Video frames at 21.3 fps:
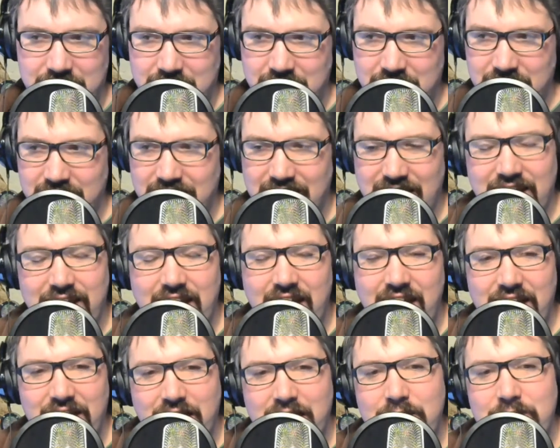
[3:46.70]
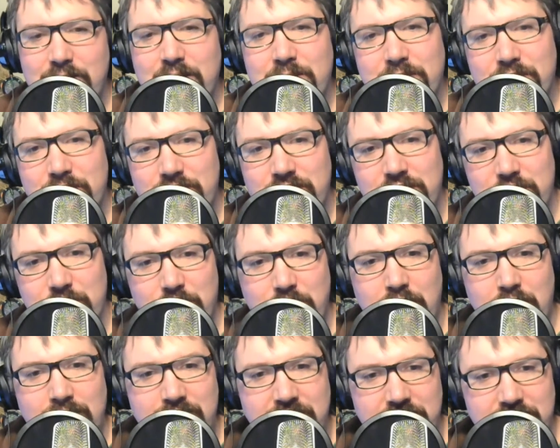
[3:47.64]
Like like I, I I remember when you
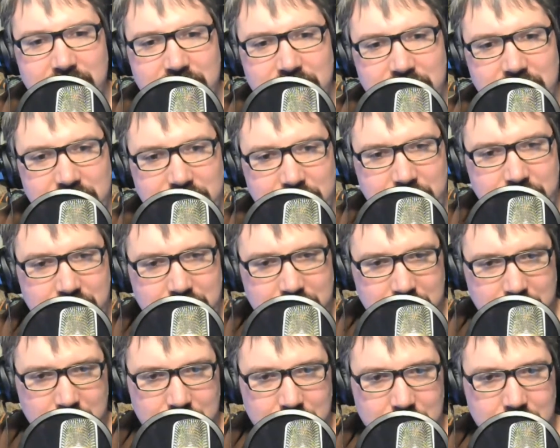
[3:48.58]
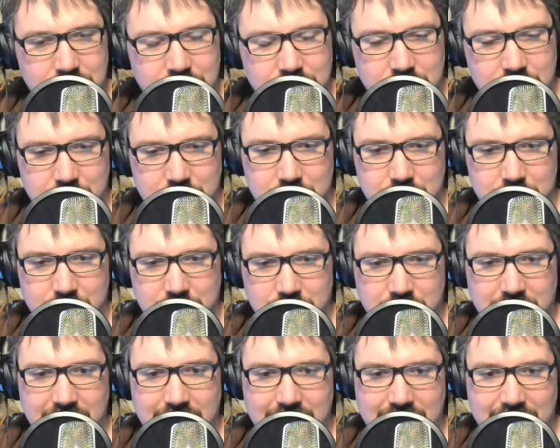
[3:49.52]
walked into you know looking for a group we
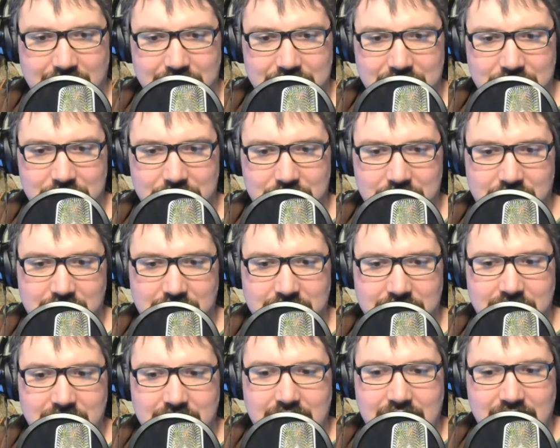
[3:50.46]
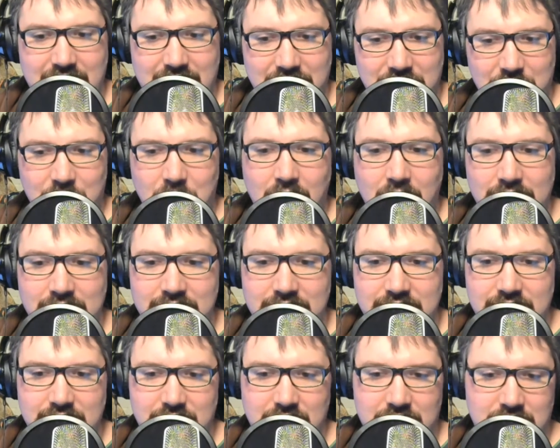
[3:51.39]
were hanging out the other night, and you walked
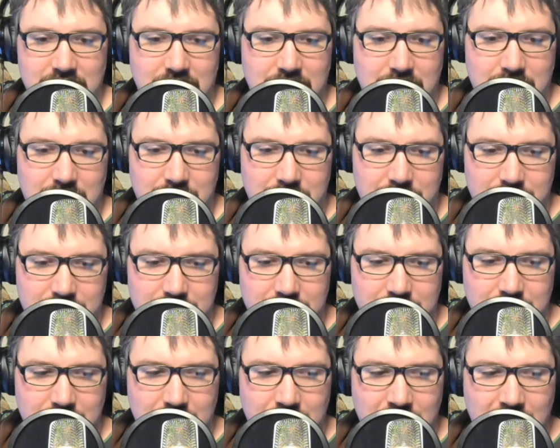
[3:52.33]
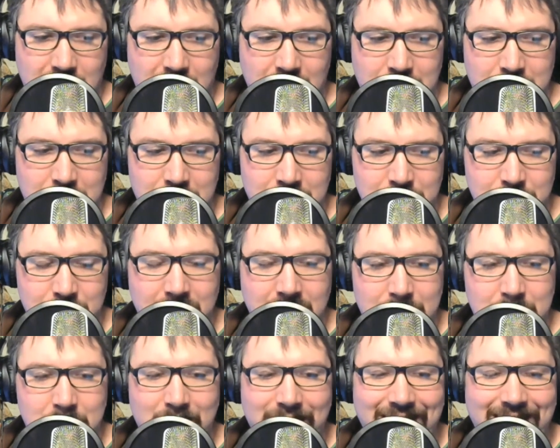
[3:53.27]
in and in
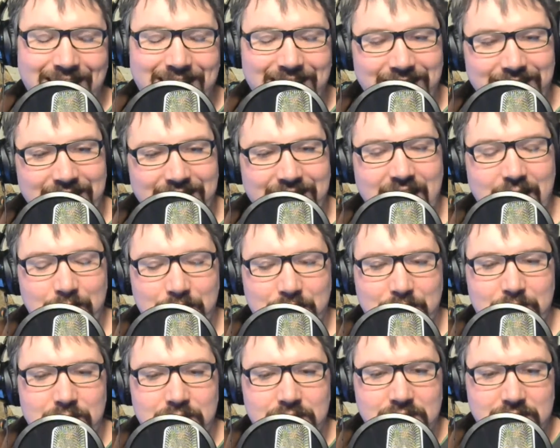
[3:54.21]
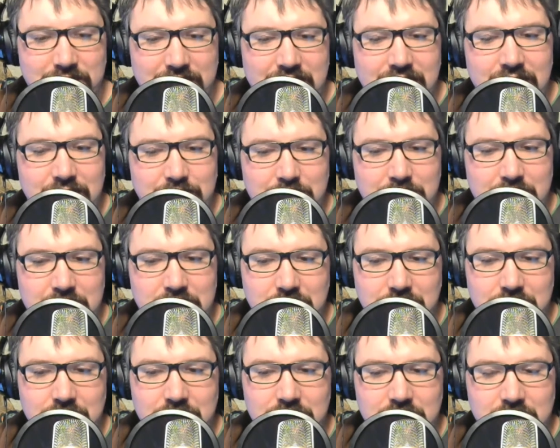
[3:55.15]
my mind, like I remember thinking to
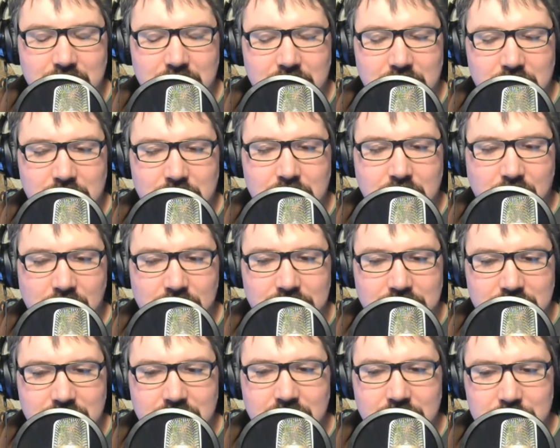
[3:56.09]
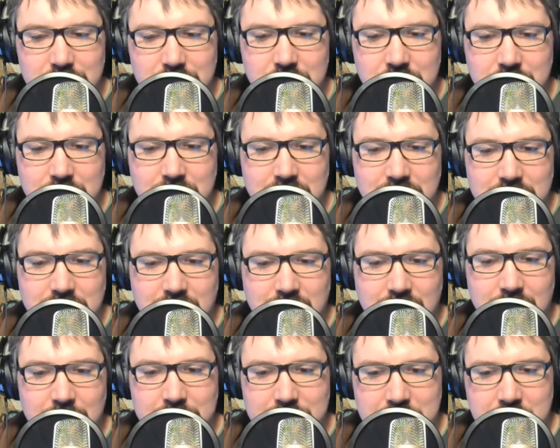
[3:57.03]
myself, is like, you know, I've seen him so many
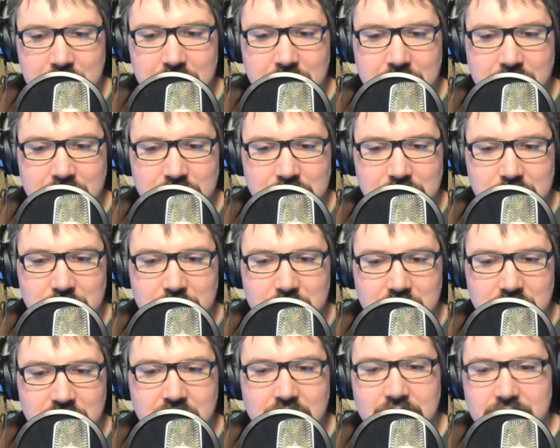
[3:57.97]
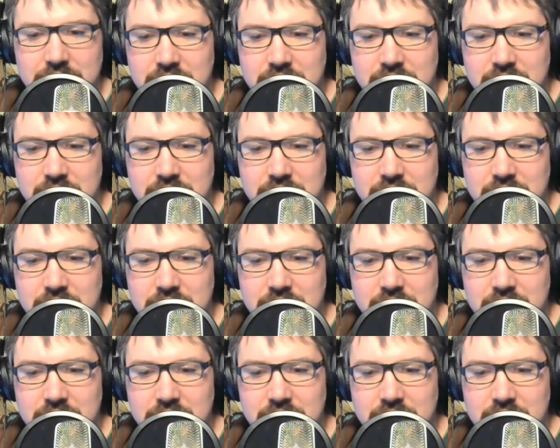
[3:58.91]
times and online so much.